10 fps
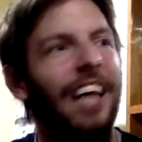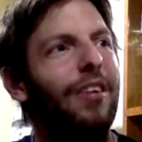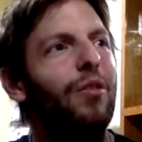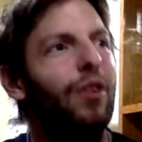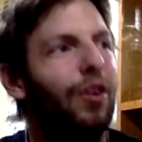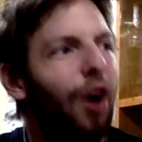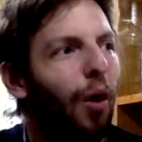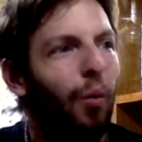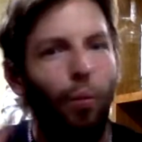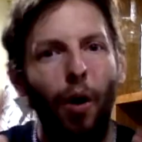I don't
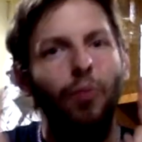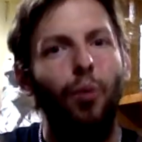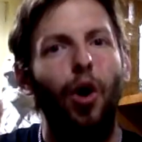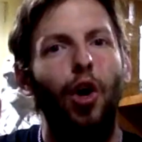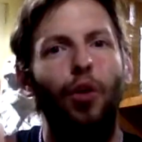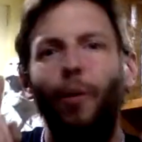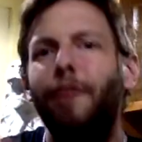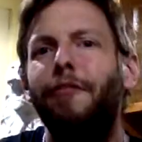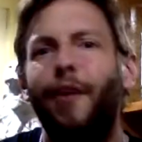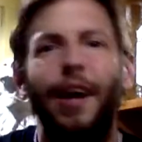know one word or
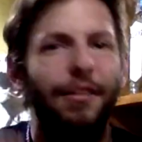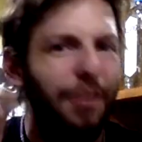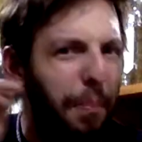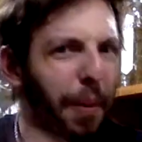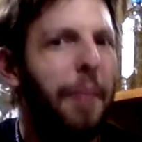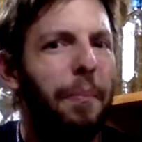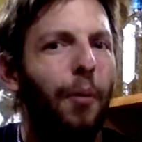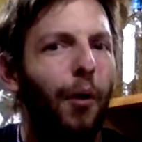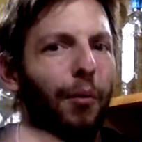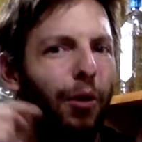one phrase to
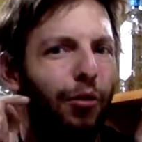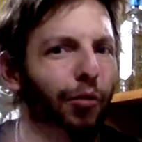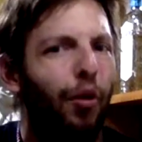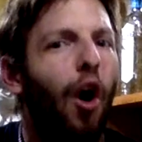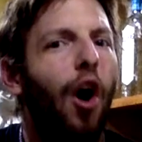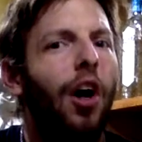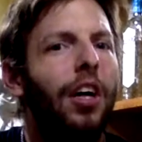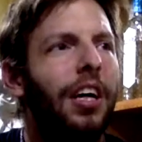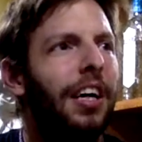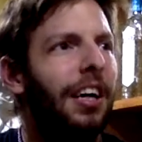pinpoint what's wrong.